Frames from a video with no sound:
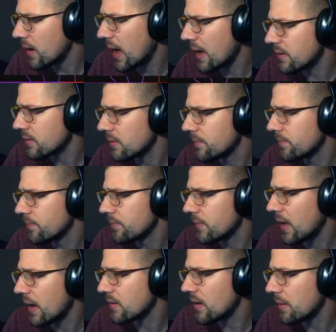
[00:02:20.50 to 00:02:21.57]
naught
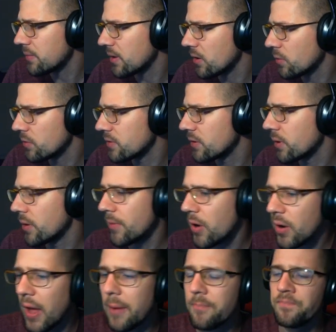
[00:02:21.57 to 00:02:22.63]
at time t equals 0.
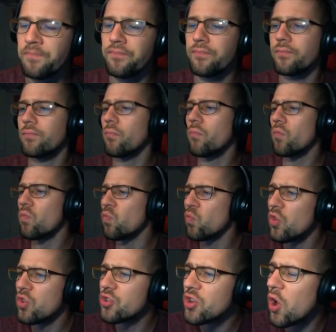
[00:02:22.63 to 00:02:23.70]
Okay,
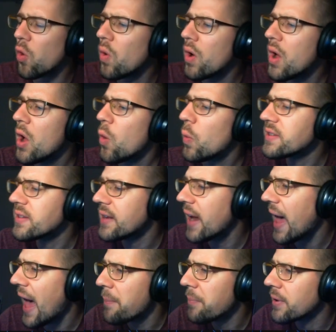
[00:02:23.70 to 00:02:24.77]
so what's
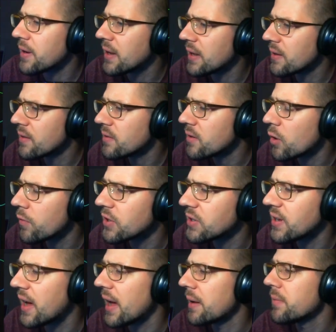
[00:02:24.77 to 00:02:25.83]
going to happen is over
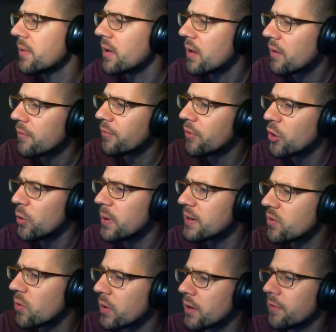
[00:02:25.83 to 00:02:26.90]
time, fluid
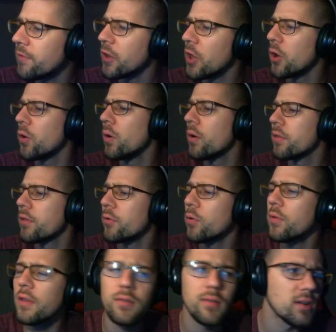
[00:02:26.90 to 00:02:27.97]
is going to flow
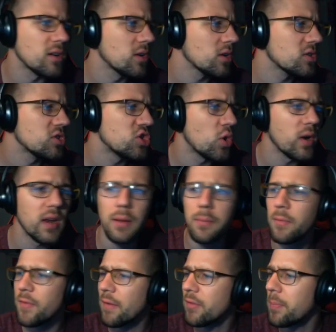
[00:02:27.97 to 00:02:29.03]
through this little
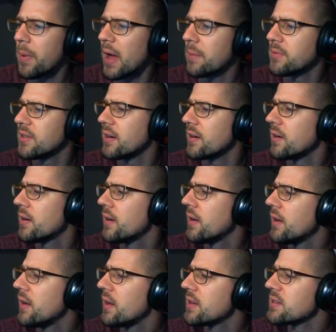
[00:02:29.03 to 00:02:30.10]
joining of the pipes here,
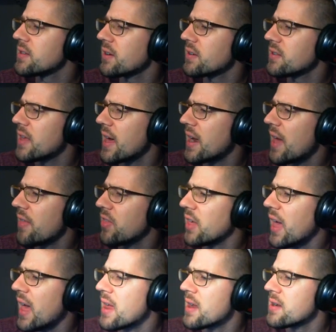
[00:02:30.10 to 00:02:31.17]
such that at
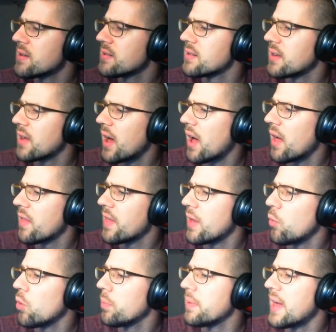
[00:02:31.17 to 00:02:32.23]
the end, uh,
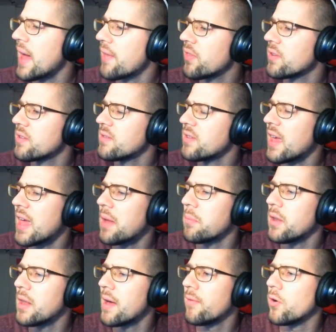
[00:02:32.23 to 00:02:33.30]
they will be at the
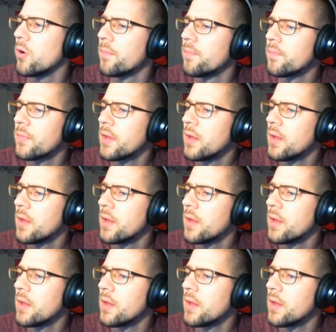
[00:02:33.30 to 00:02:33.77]
same level.